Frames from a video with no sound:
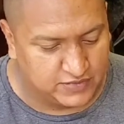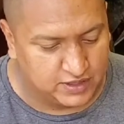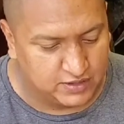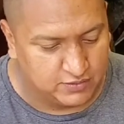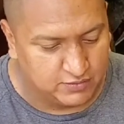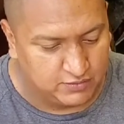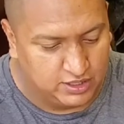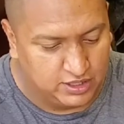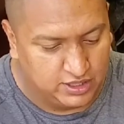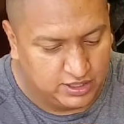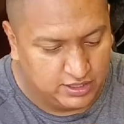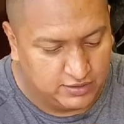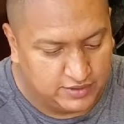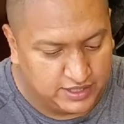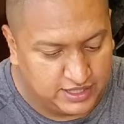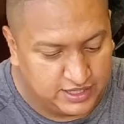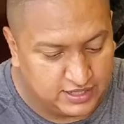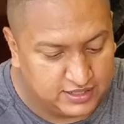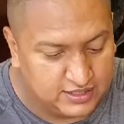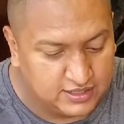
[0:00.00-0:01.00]
Well, look,
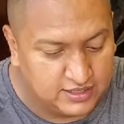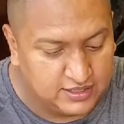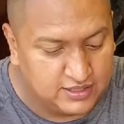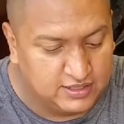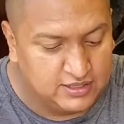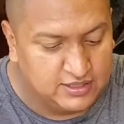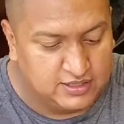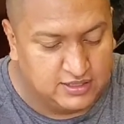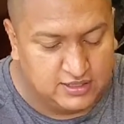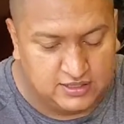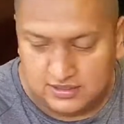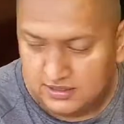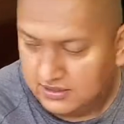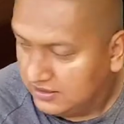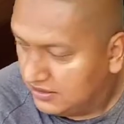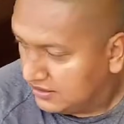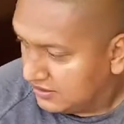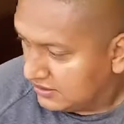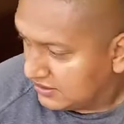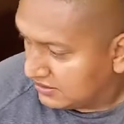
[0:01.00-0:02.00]

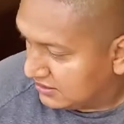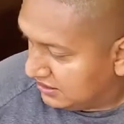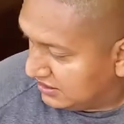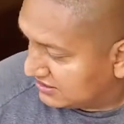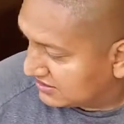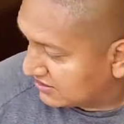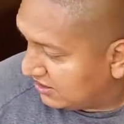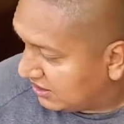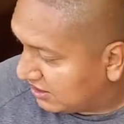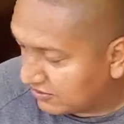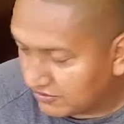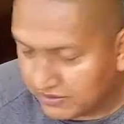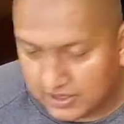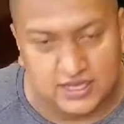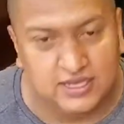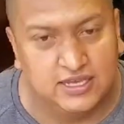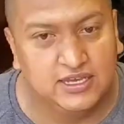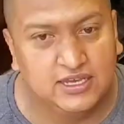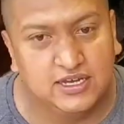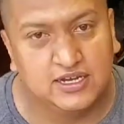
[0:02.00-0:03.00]
man, this car right
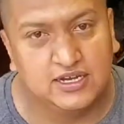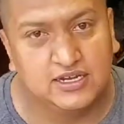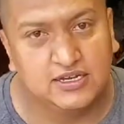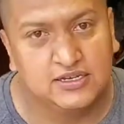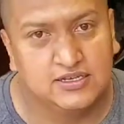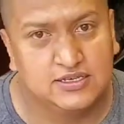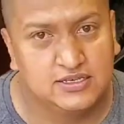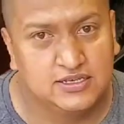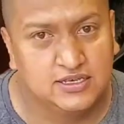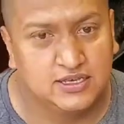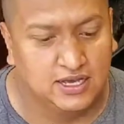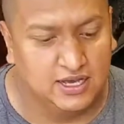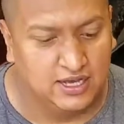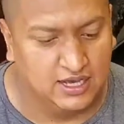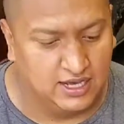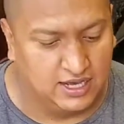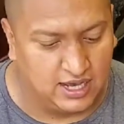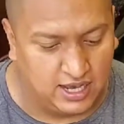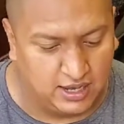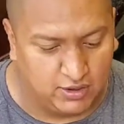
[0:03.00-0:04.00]
here,
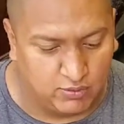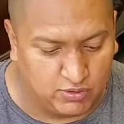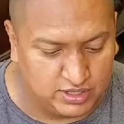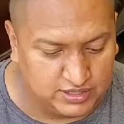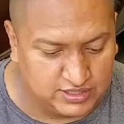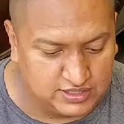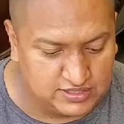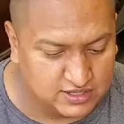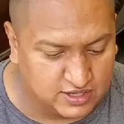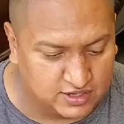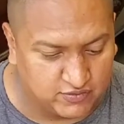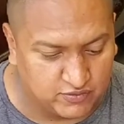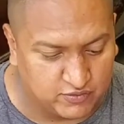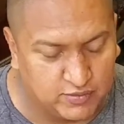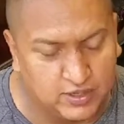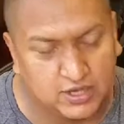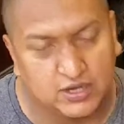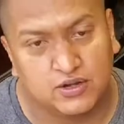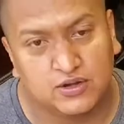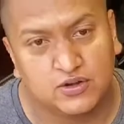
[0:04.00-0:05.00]
I want this car for
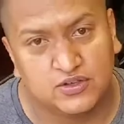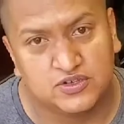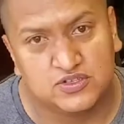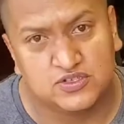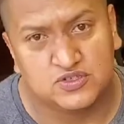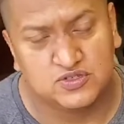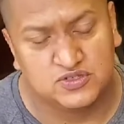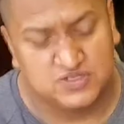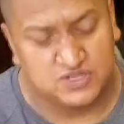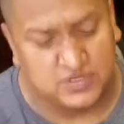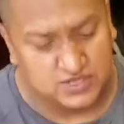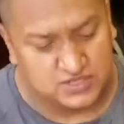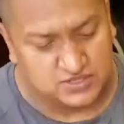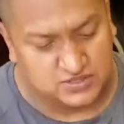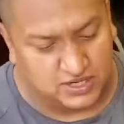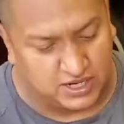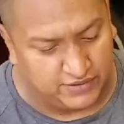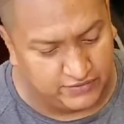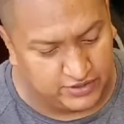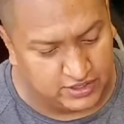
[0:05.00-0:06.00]
my girls to start
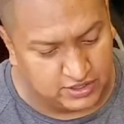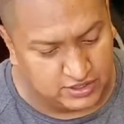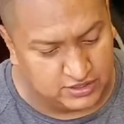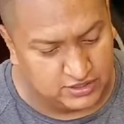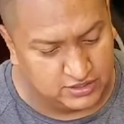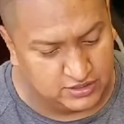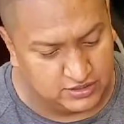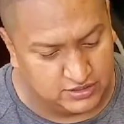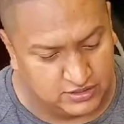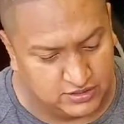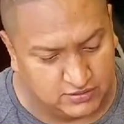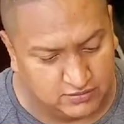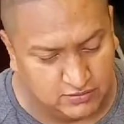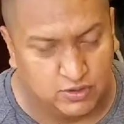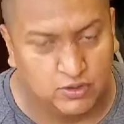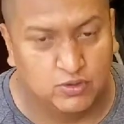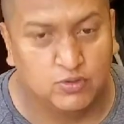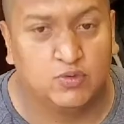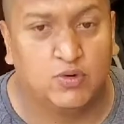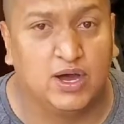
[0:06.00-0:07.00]
driving on.
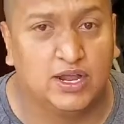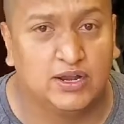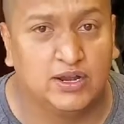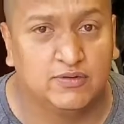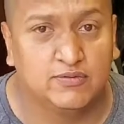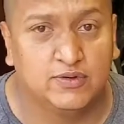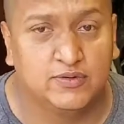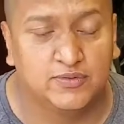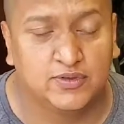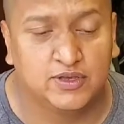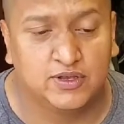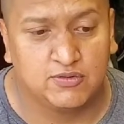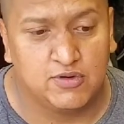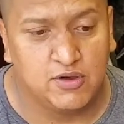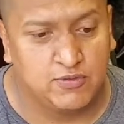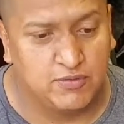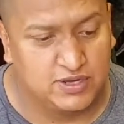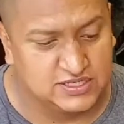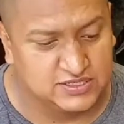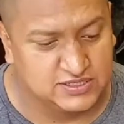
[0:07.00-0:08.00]
Well, one of them, the other one
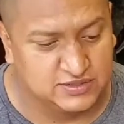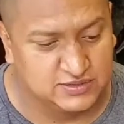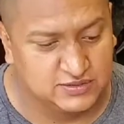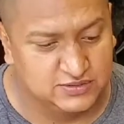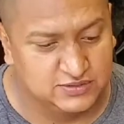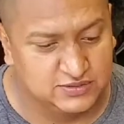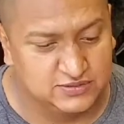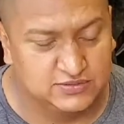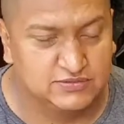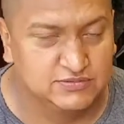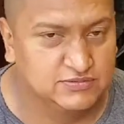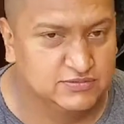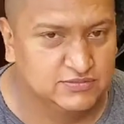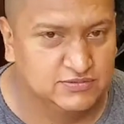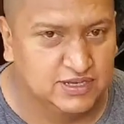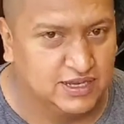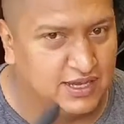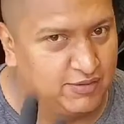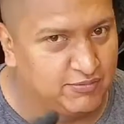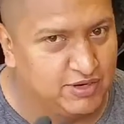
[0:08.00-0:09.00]
wants to.
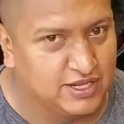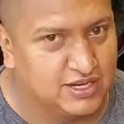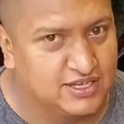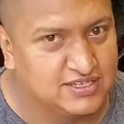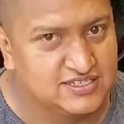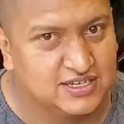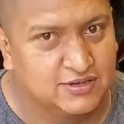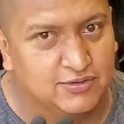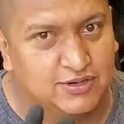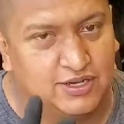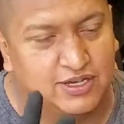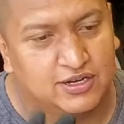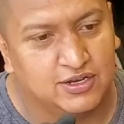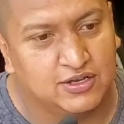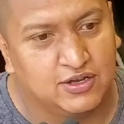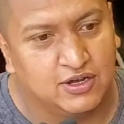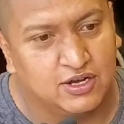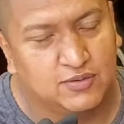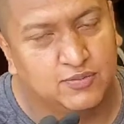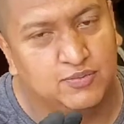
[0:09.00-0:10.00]
I'm not gonna say what kind of
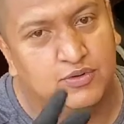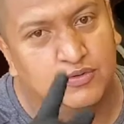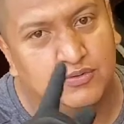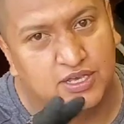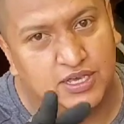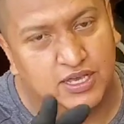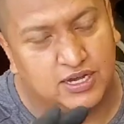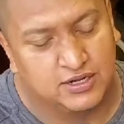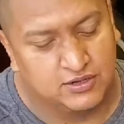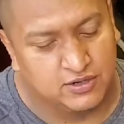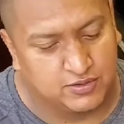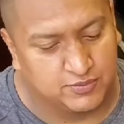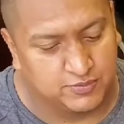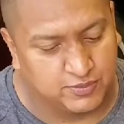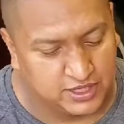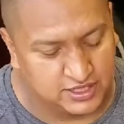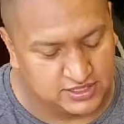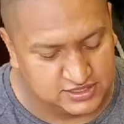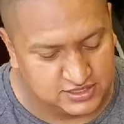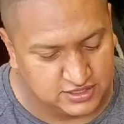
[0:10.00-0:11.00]
car, but we got another
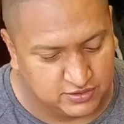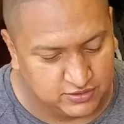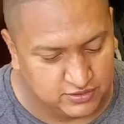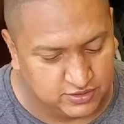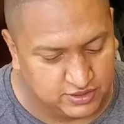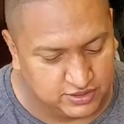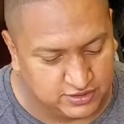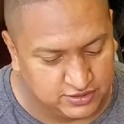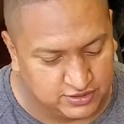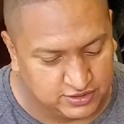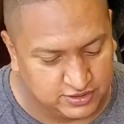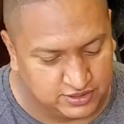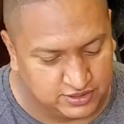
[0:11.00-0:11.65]
project going on.